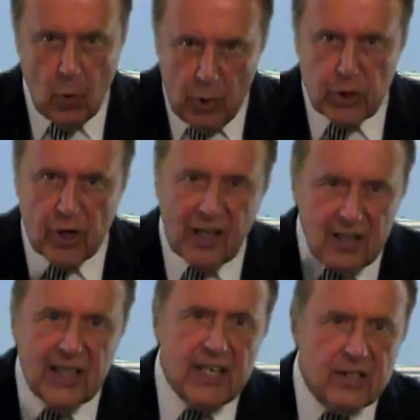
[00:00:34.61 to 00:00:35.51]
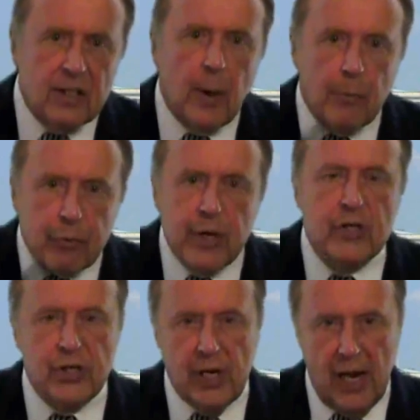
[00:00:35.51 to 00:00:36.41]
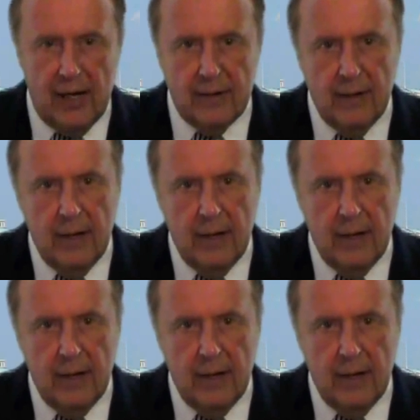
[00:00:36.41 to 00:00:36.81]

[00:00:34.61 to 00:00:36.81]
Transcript: We should at least appreciate